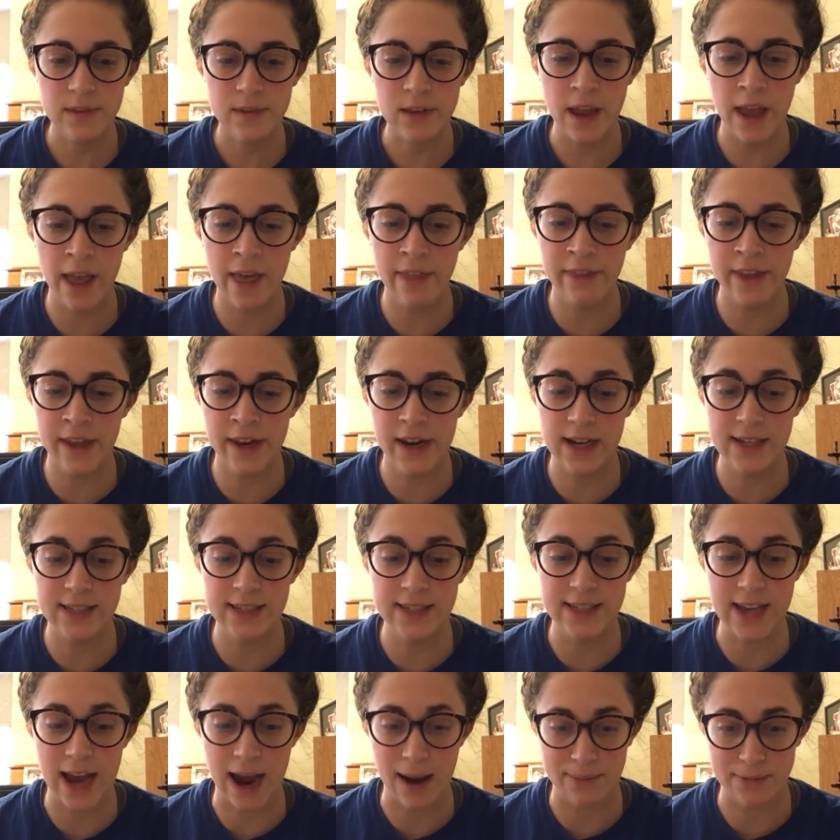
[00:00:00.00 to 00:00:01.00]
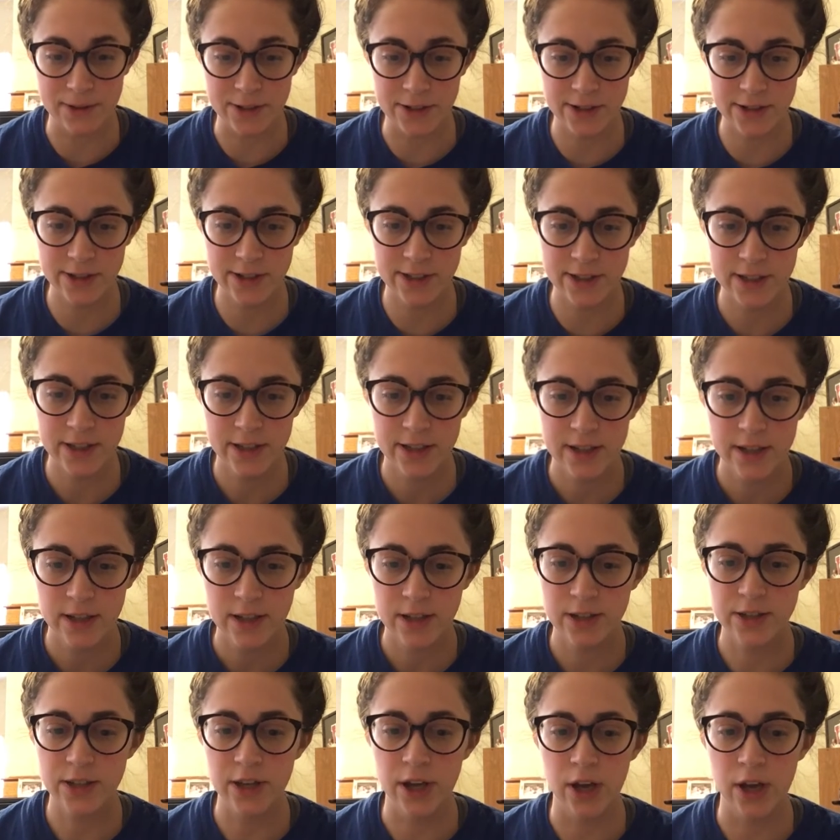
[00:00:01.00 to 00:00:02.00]
And then adapters.
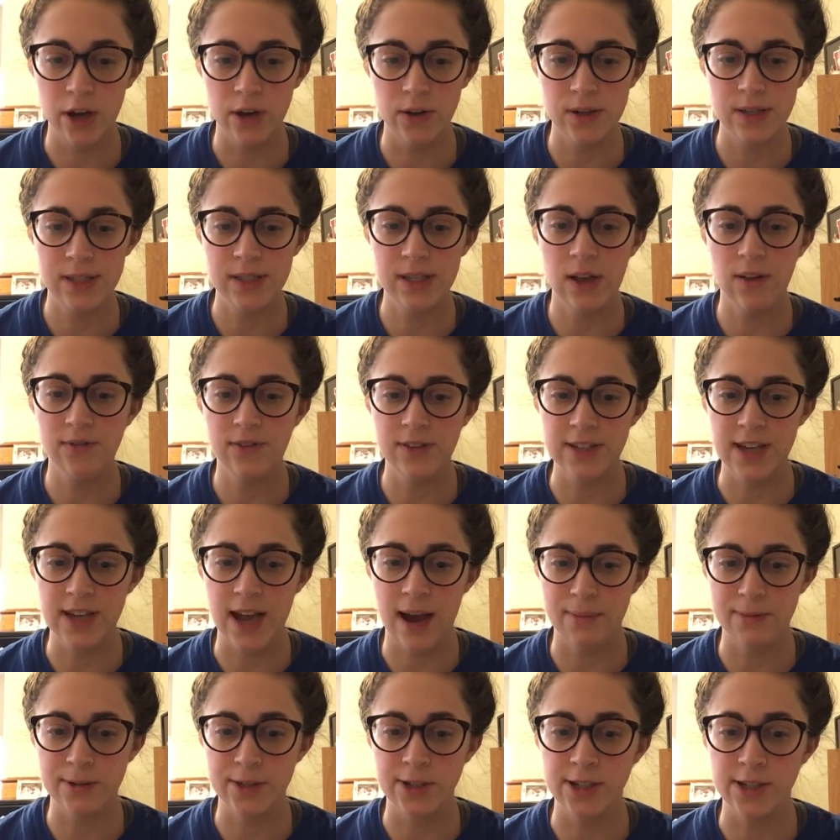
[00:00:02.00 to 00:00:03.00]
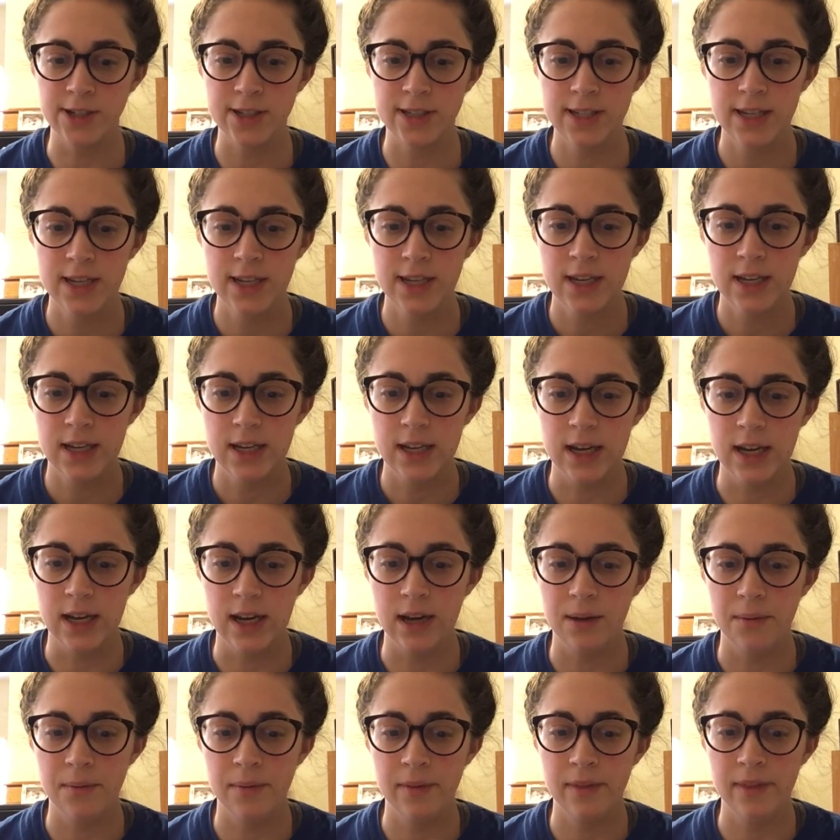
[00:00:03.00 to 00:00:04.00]
So self-adapters.
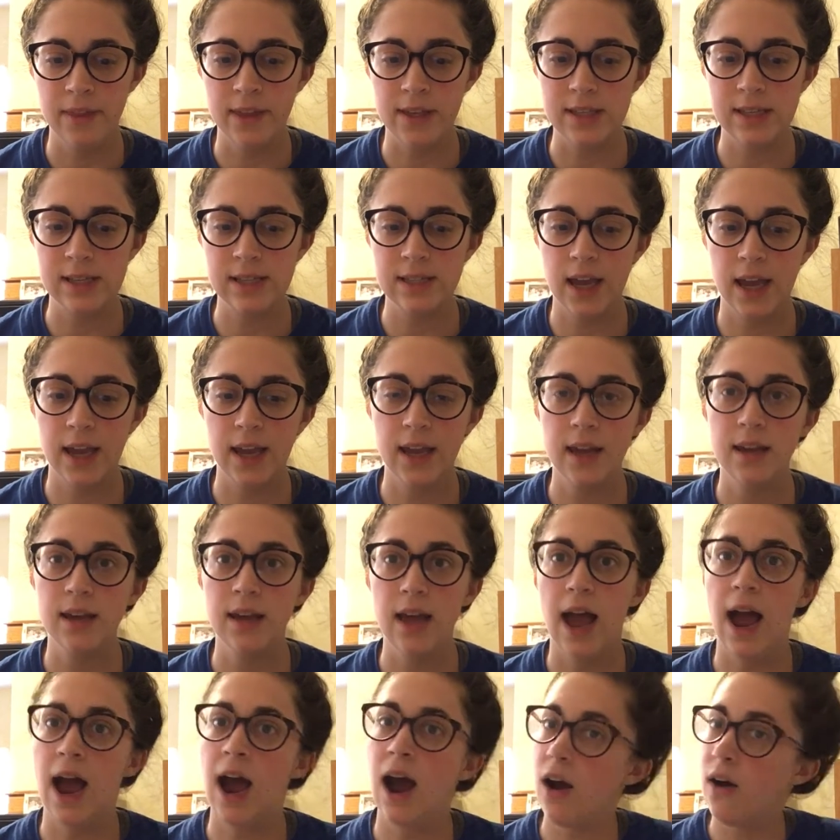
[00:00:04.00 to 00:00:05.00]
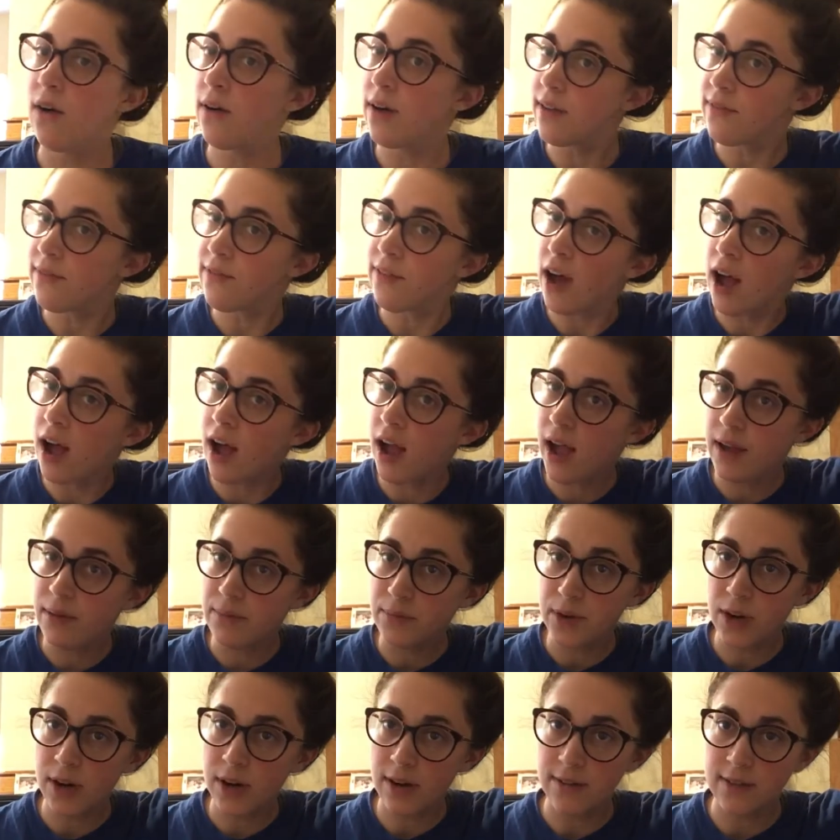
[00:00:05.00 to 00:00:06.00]
This is like how if
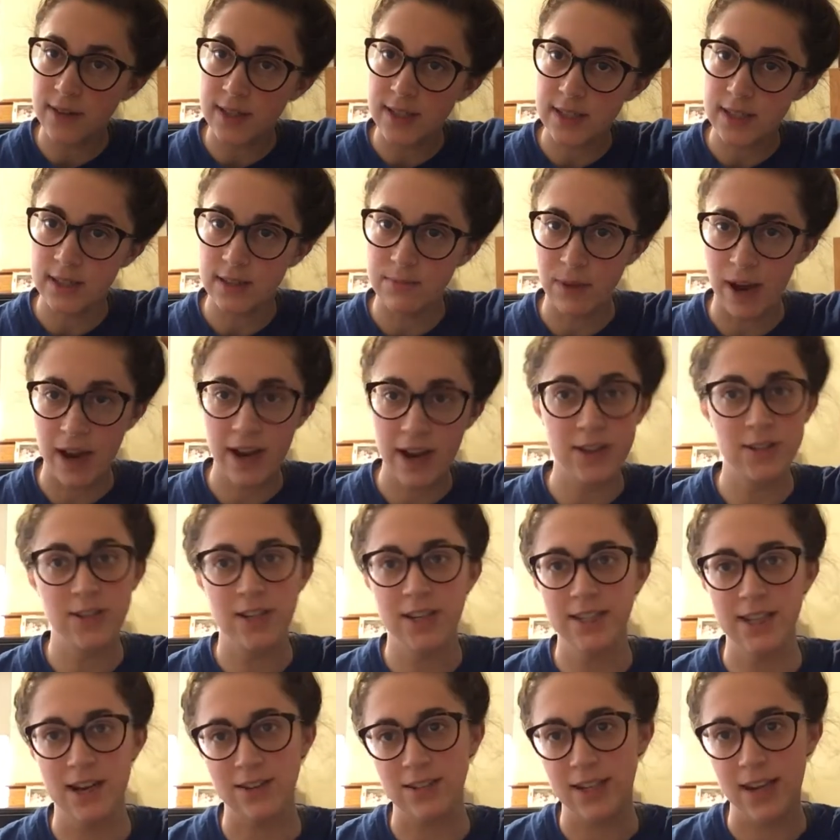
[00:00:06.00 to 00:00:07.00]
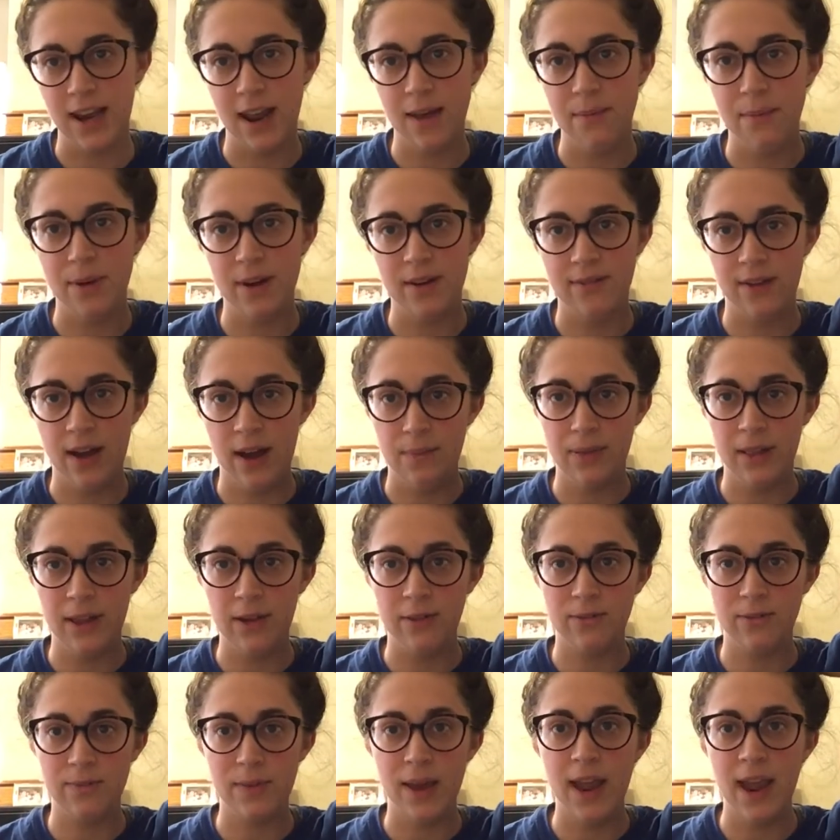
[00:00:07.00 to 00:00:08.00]
I'm nervous, my hair's not down today, but if I play
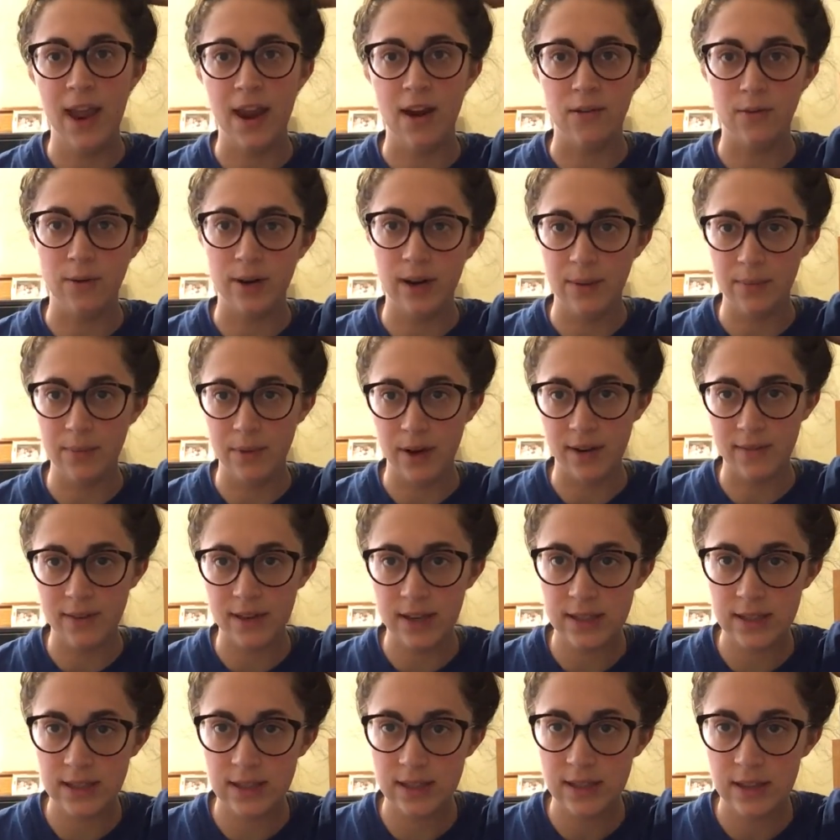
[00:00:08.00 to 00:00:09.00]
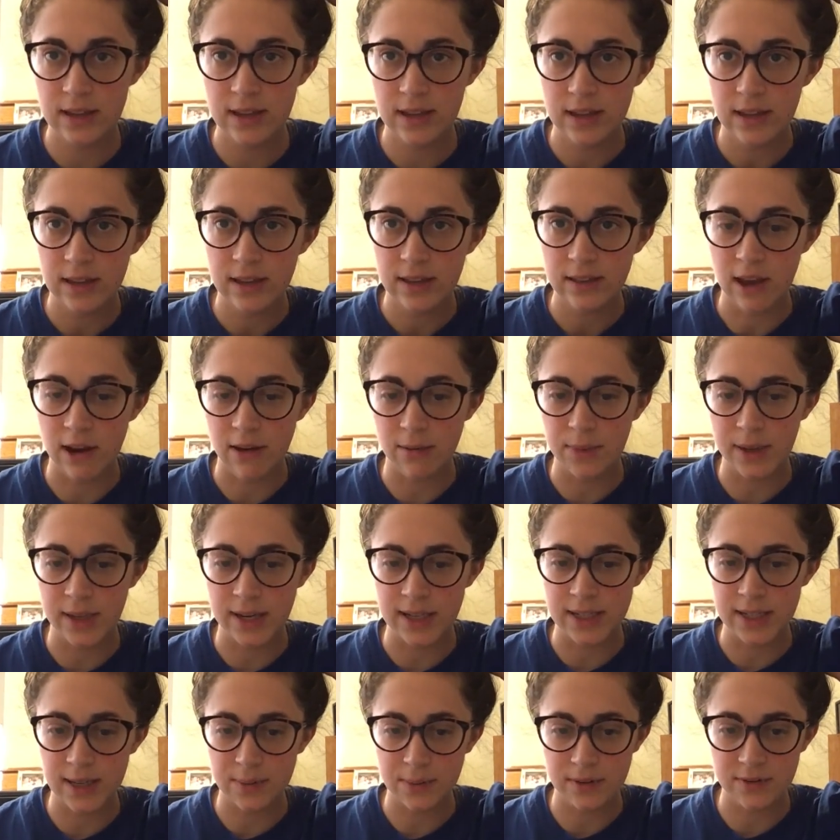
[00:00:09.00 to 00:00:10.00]
with my hair when I'm nervous, that would be an
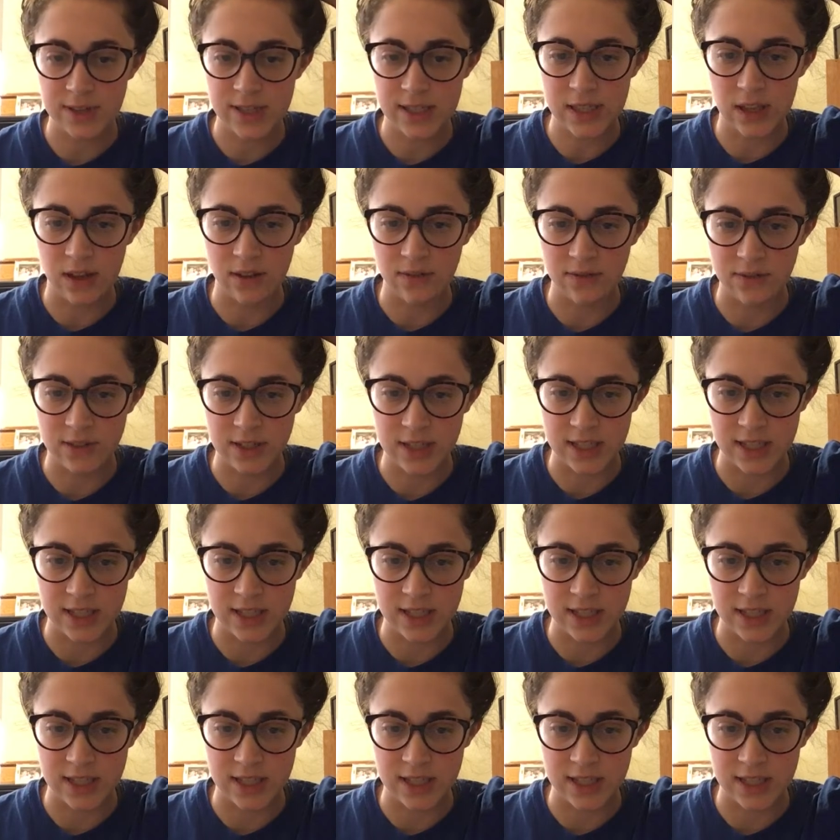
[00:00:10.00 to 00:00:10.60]
example of a self-adapter.